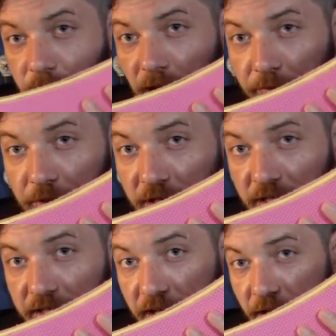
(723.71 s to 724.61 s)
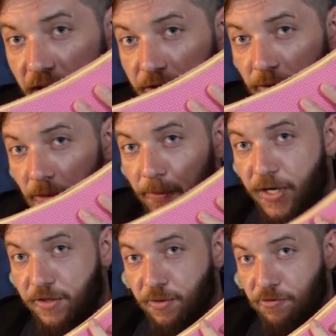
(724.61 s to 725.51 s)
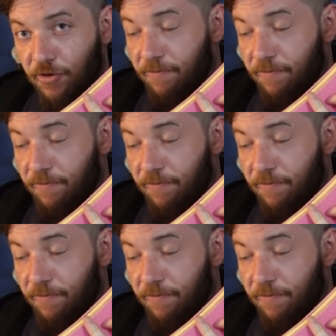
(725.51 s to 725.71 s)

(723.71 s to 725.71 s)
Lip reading: ever since I said that I'd do it when we hit 200.